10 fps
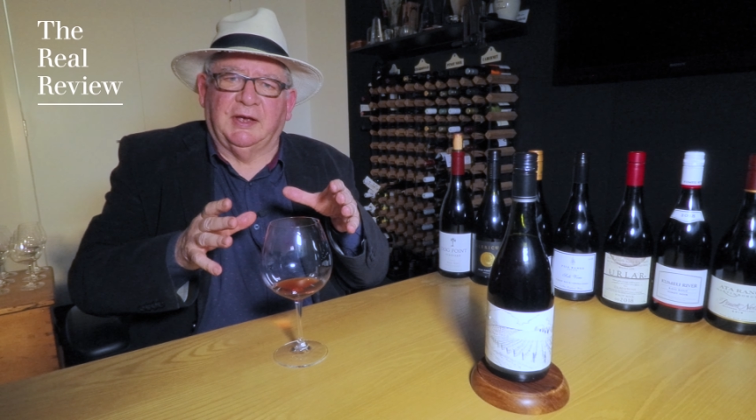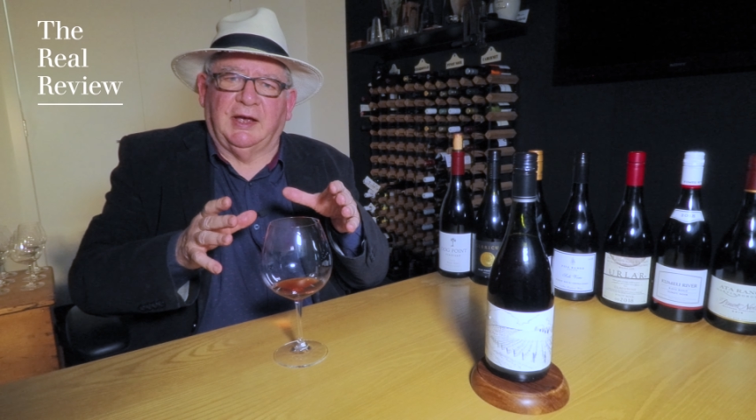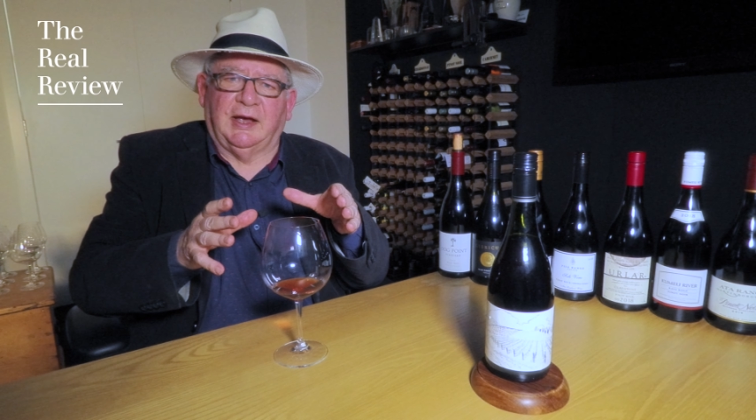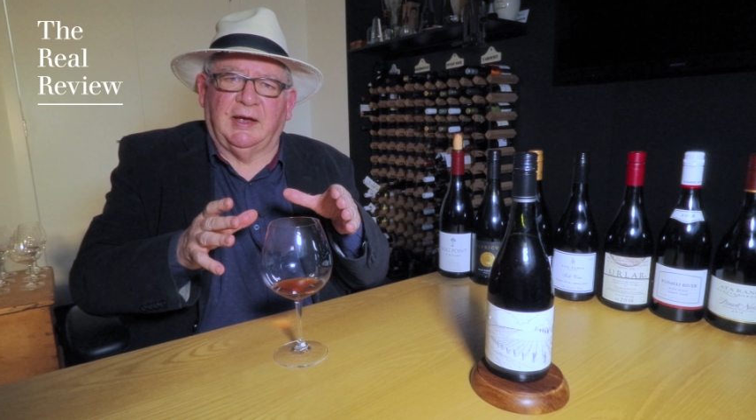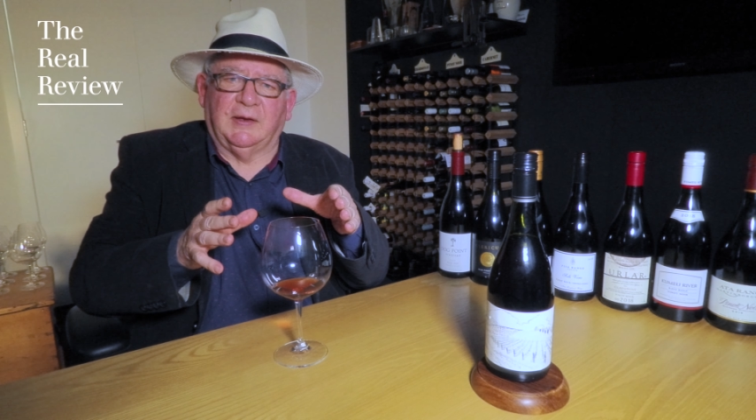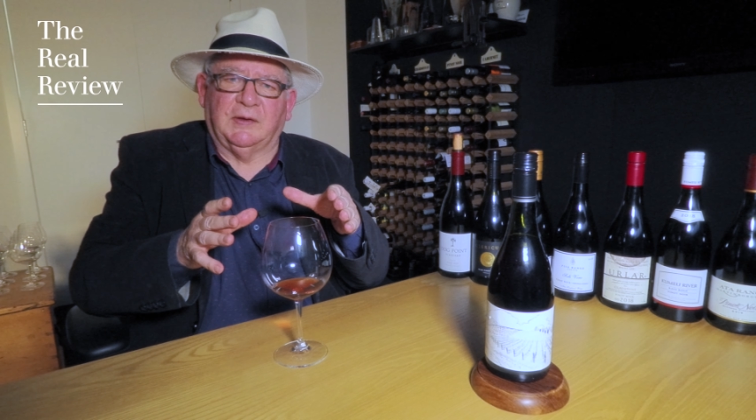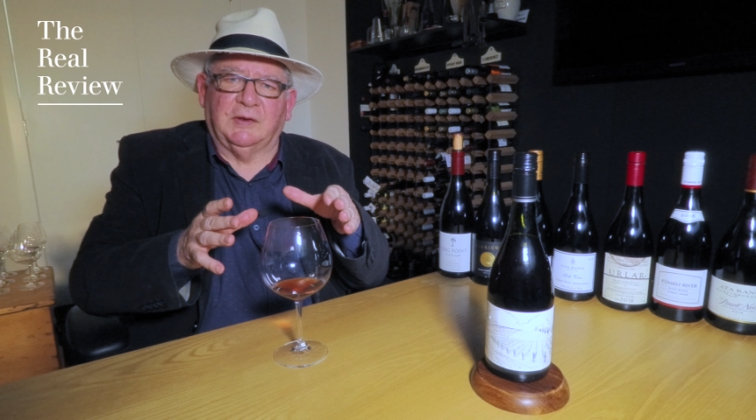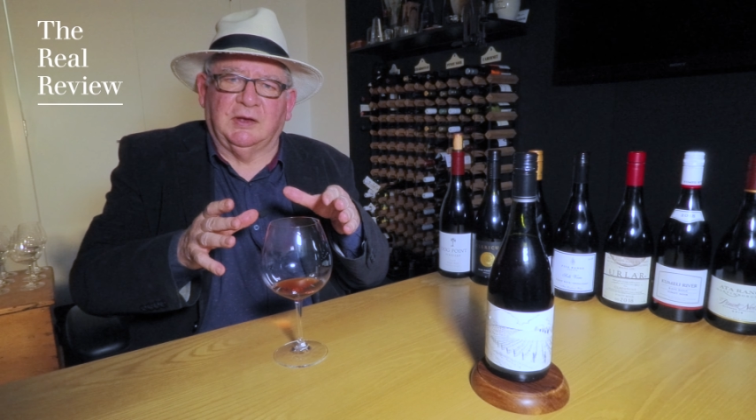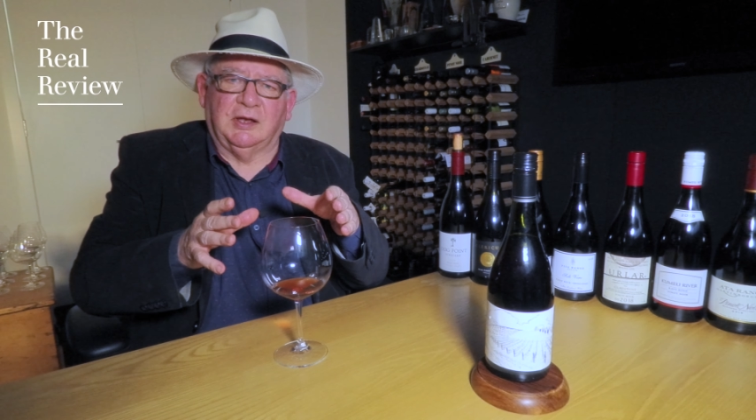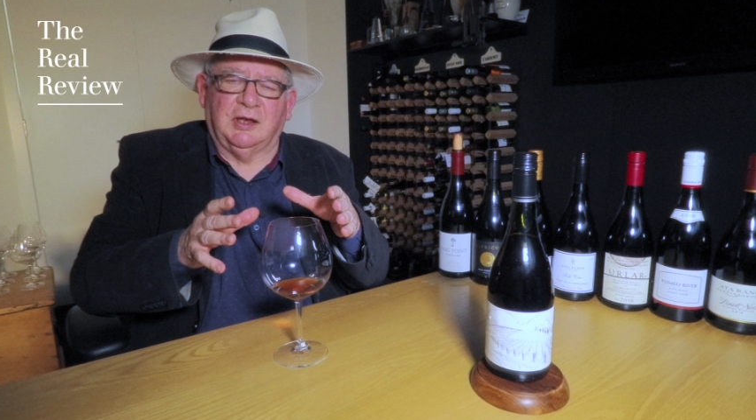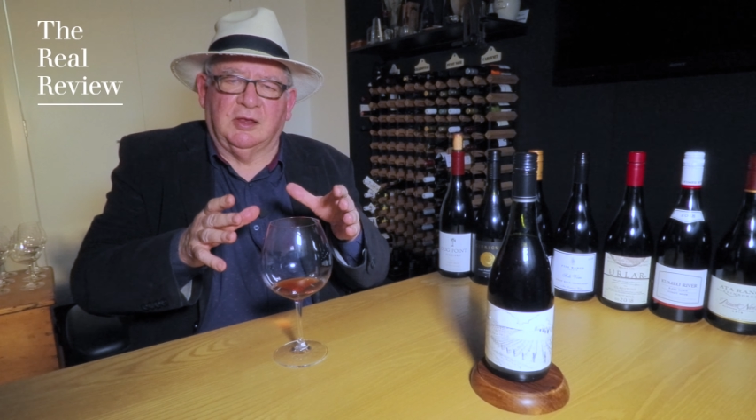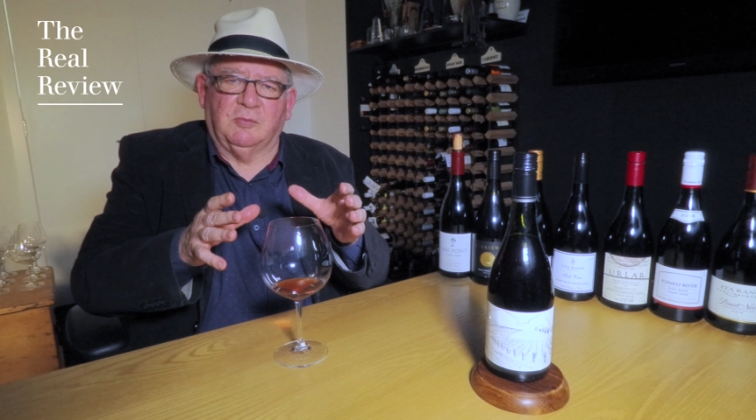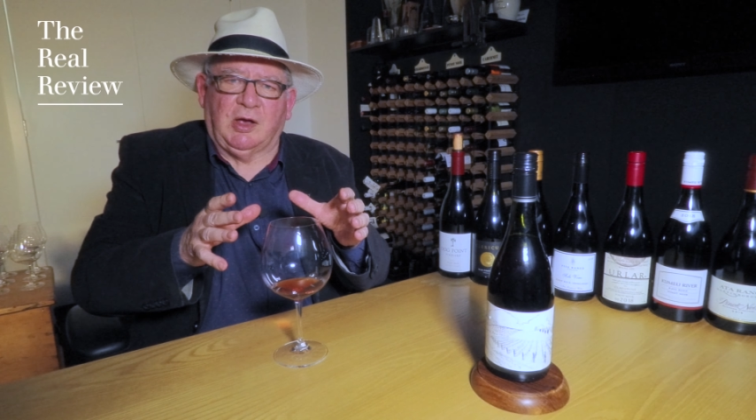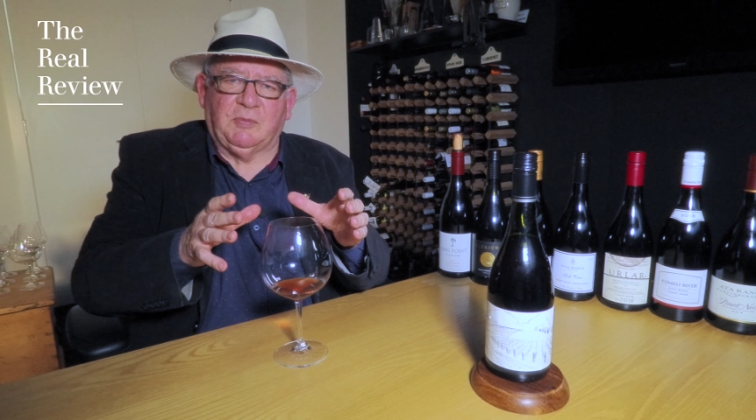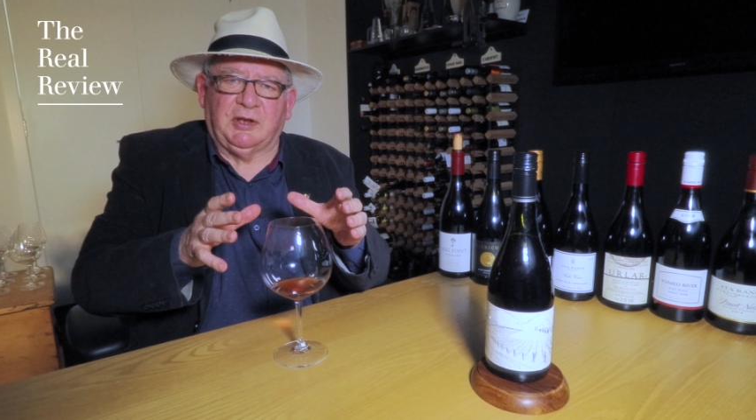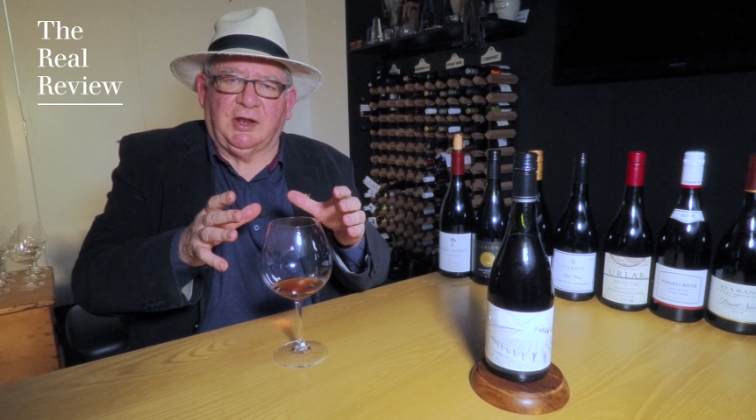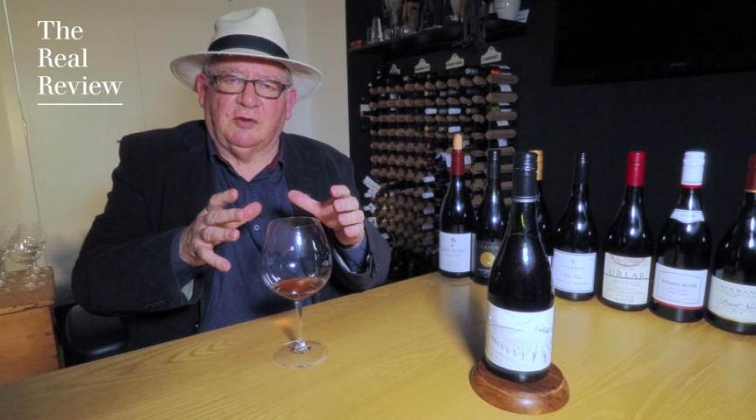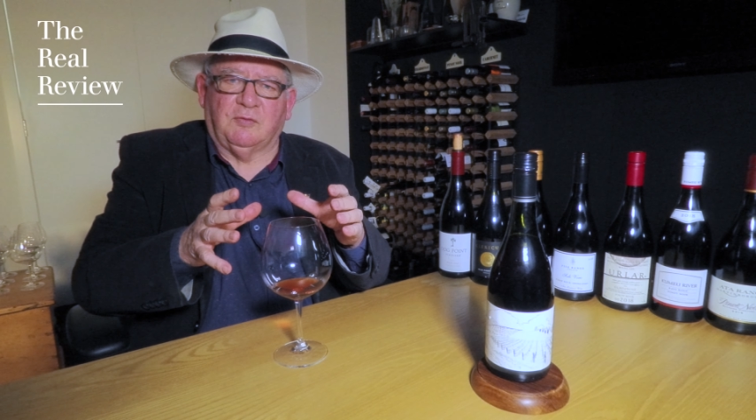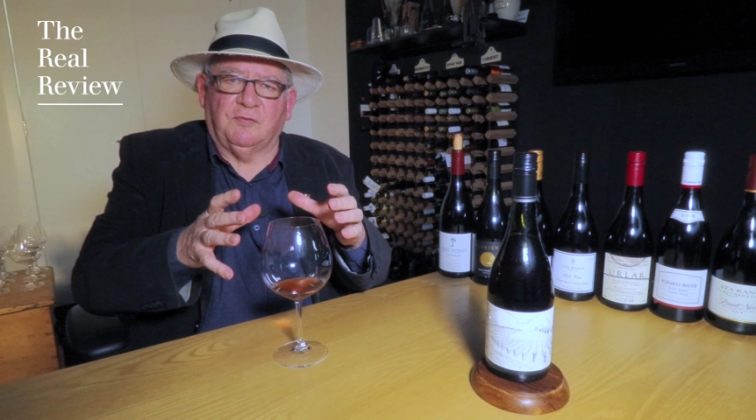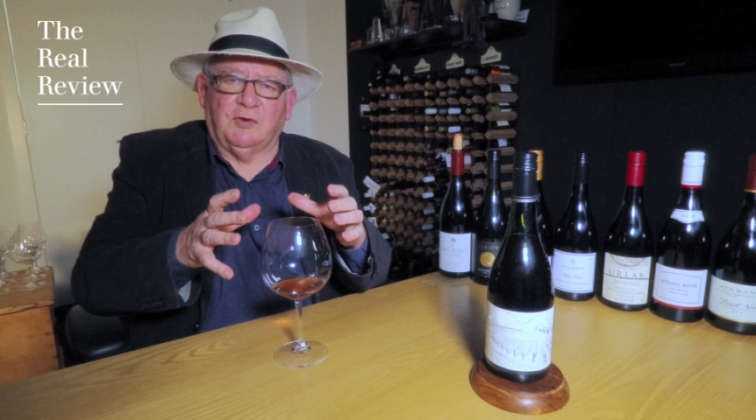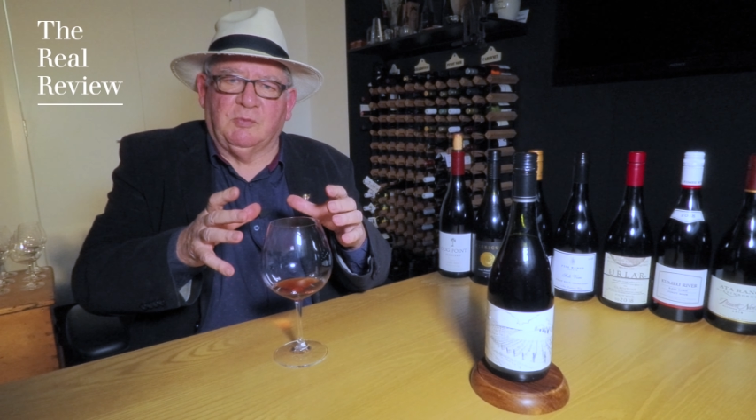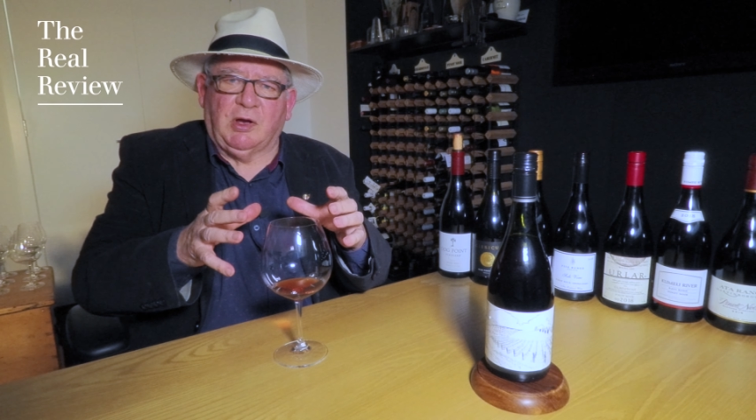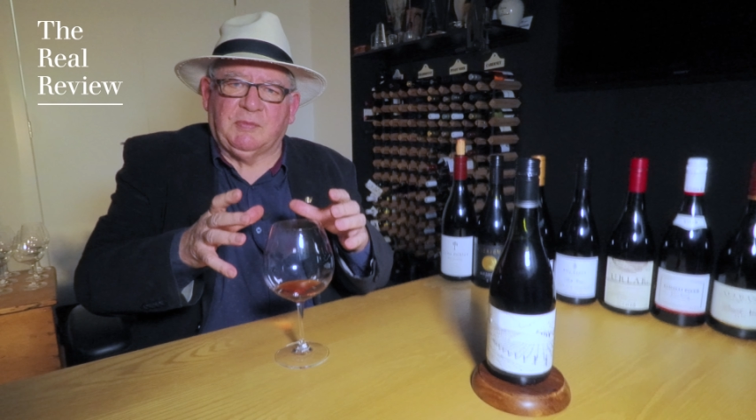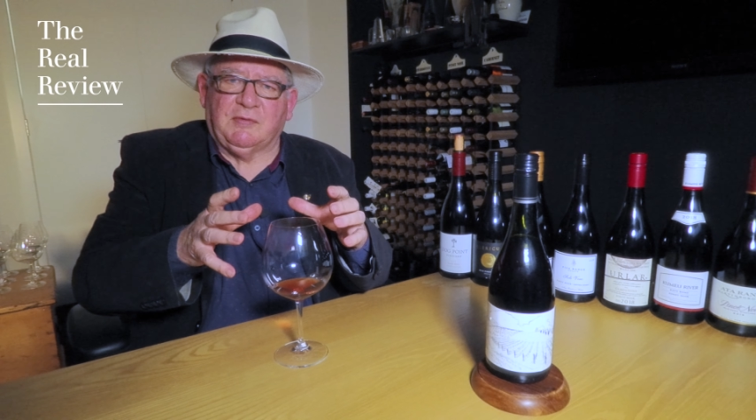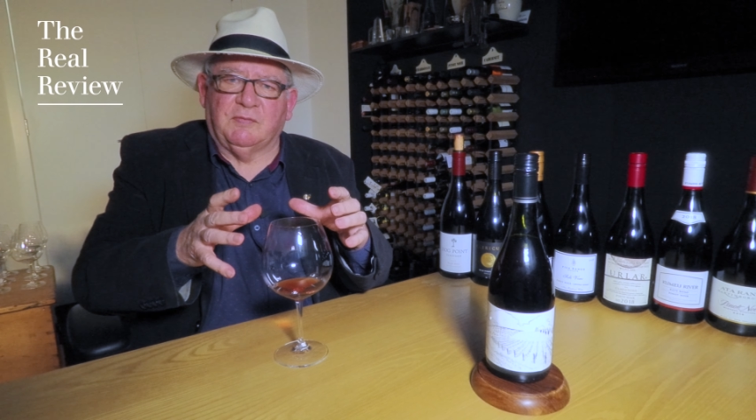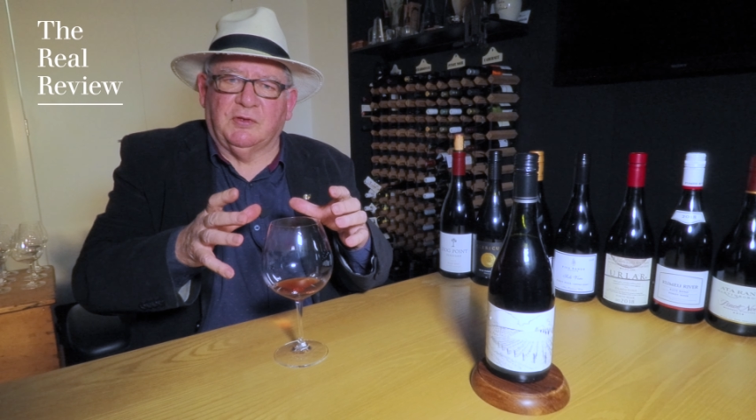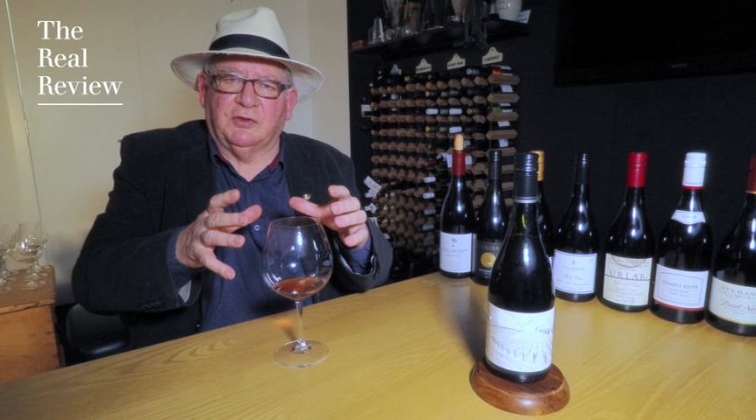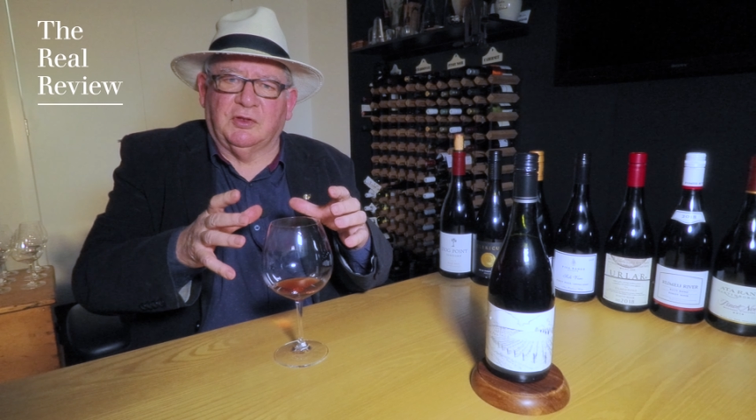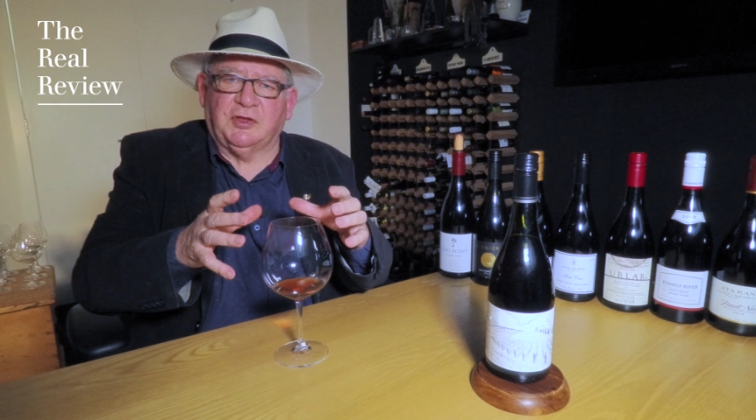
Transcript: there might be the